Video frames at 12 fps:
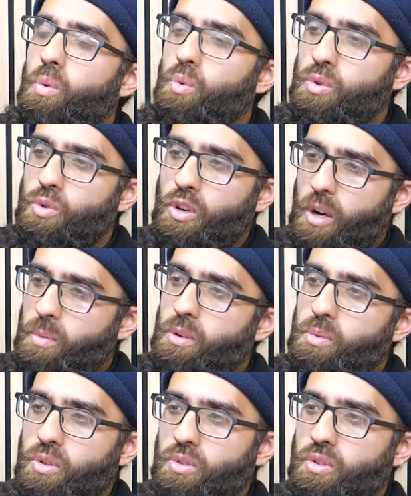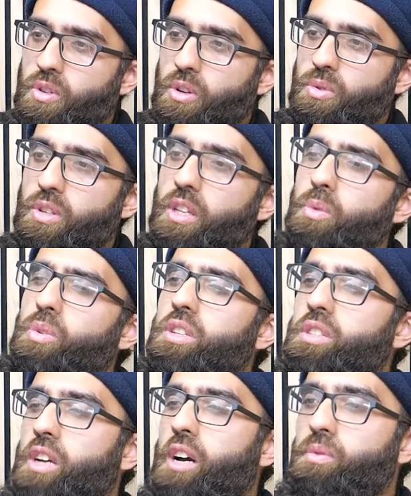We'll do a couple of books on those, and then we
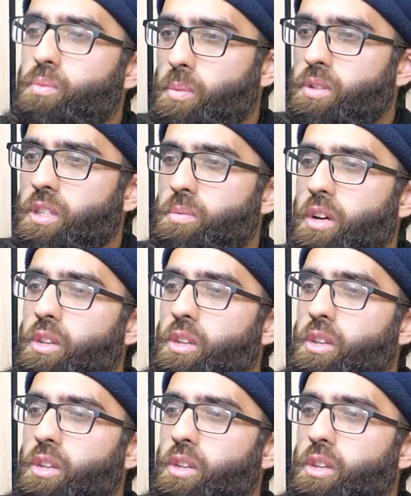can dive proper deep.